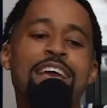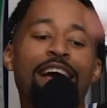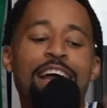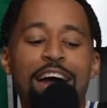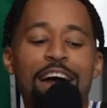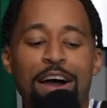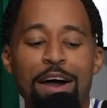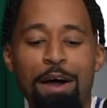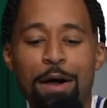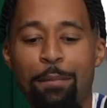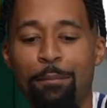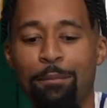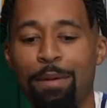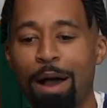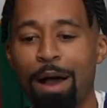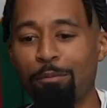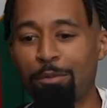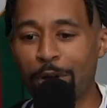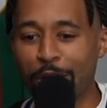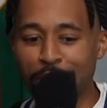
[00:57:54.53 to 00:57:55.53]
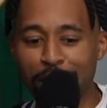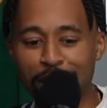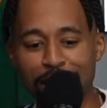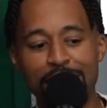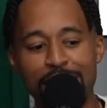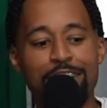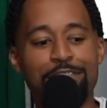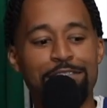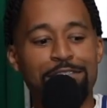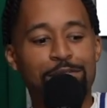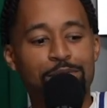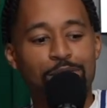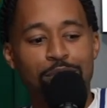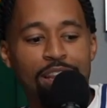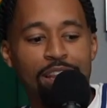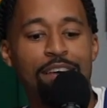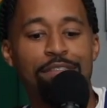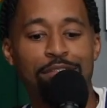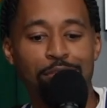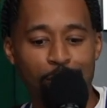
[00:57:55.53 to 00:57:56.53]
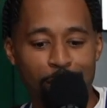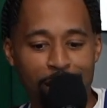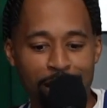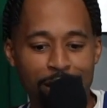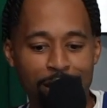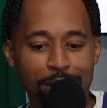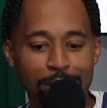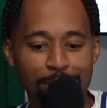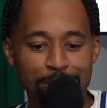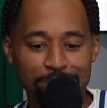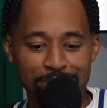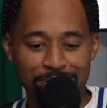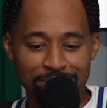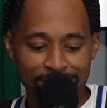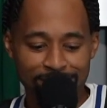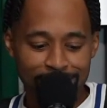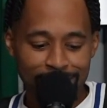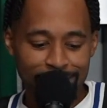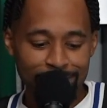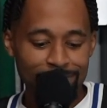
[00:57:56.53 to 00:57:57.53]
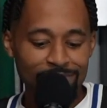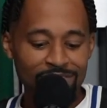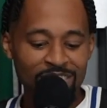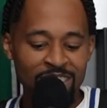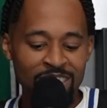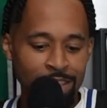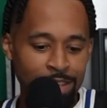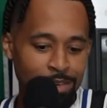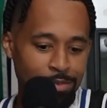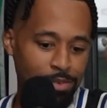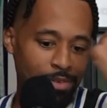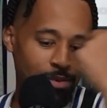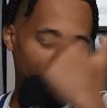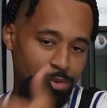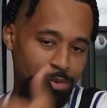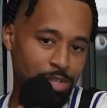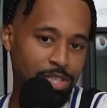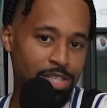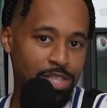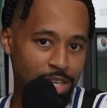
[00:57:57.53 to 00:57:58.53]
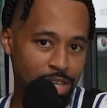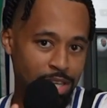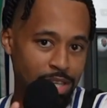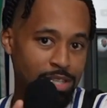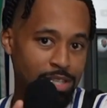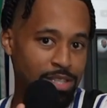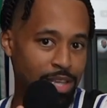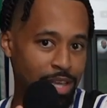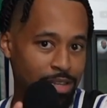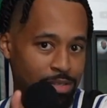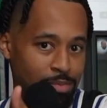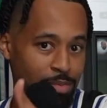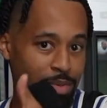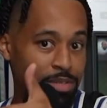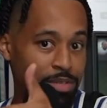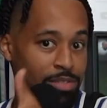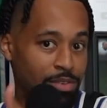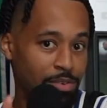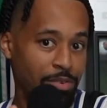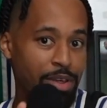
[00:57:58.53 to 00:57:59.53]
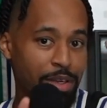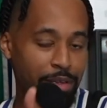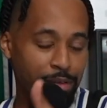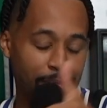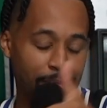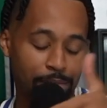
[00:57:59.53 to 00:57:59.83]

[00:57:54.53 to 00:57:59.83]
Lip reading: We're on the left wing. Rashid sets me a screen.